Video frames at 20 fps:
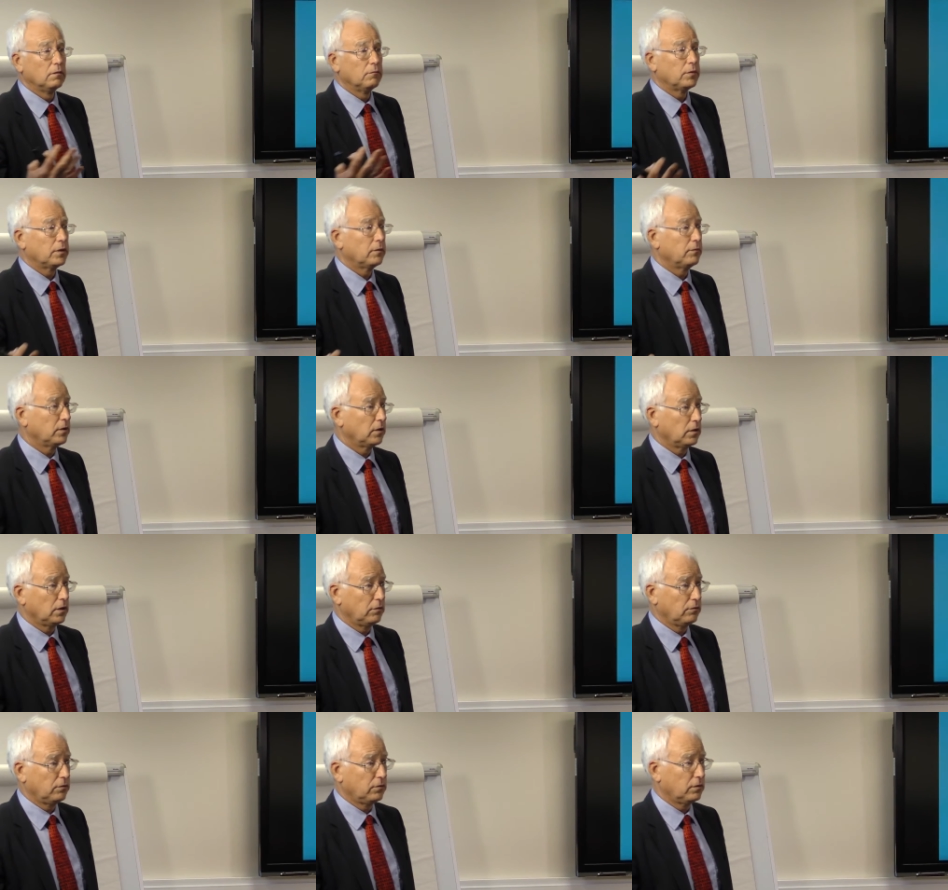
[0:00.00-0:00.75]
but I'm not
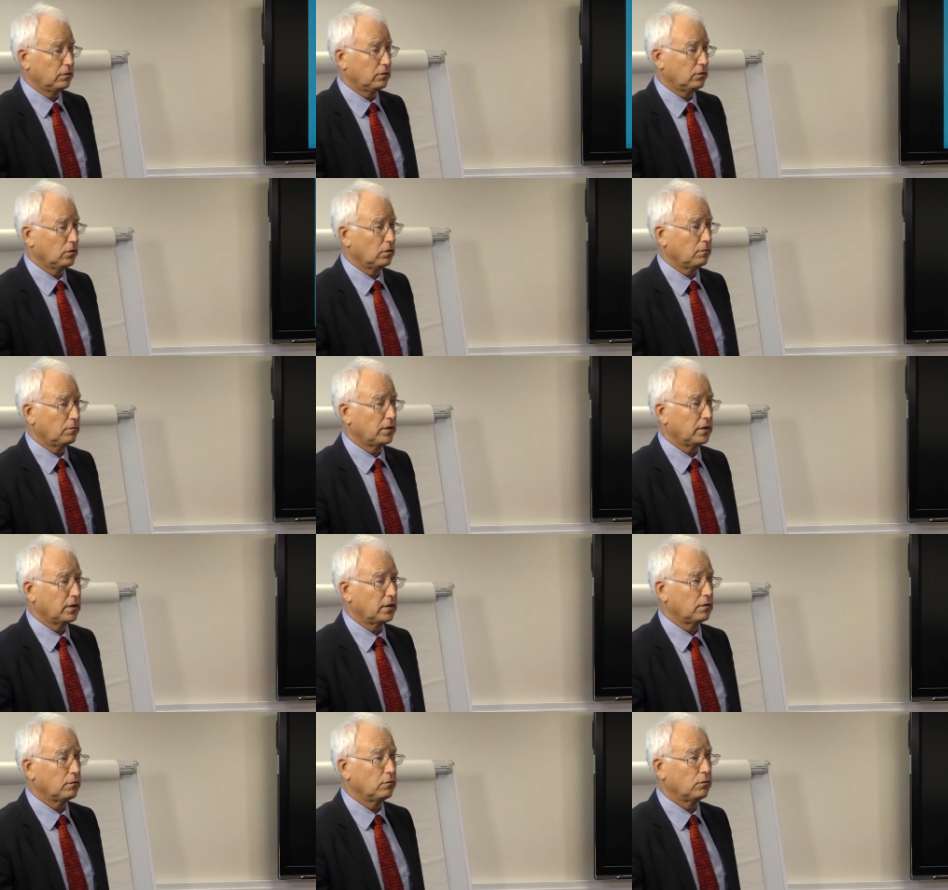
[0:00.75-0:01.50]
allowed to top
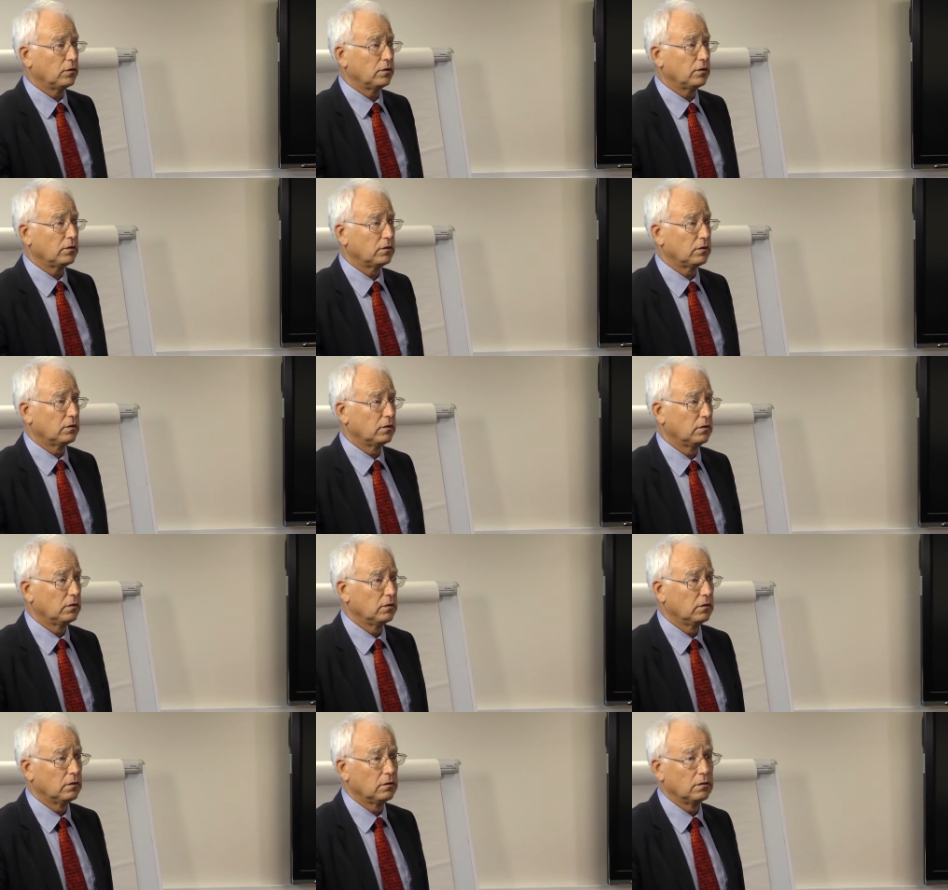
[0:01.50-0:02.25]
that up with
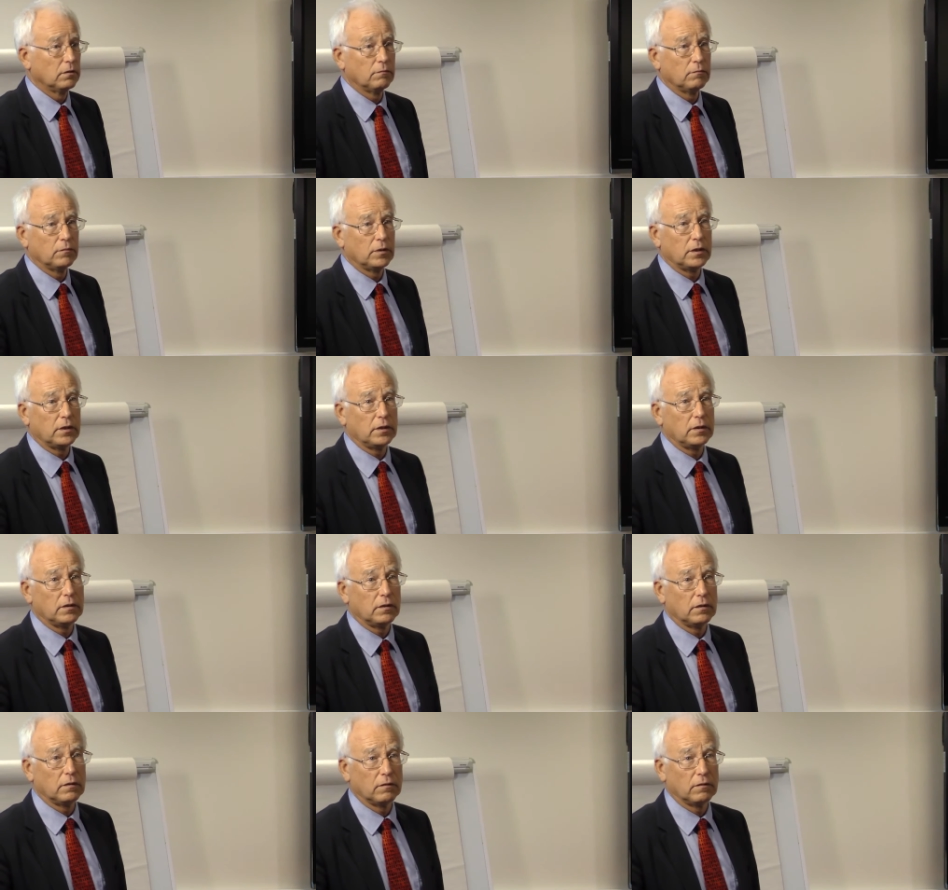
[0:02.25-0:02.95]
my